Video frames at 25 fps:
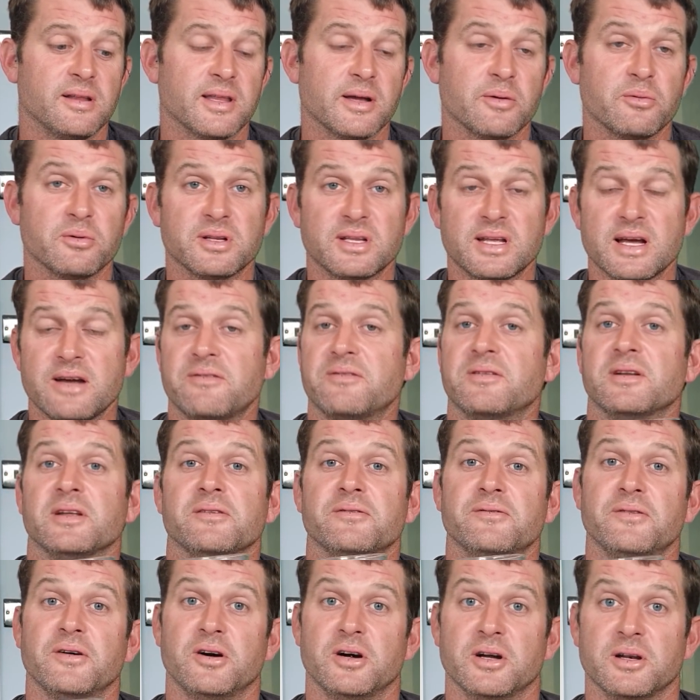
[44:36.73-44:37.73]
They were definitely
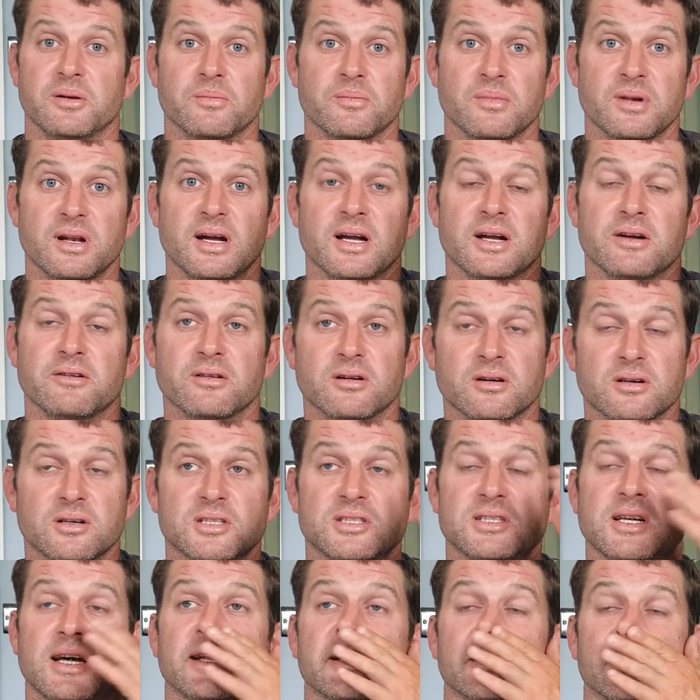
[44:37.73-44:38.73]
fine later on
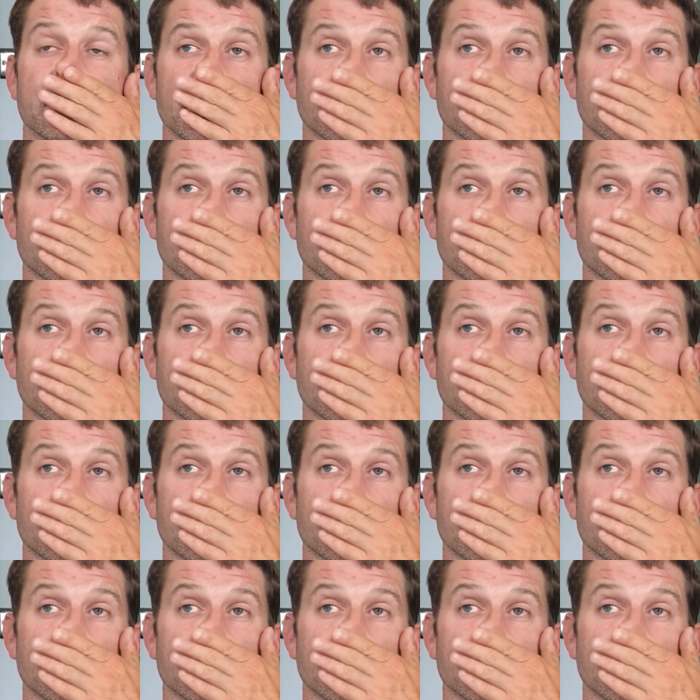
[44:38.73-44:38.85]
because it had a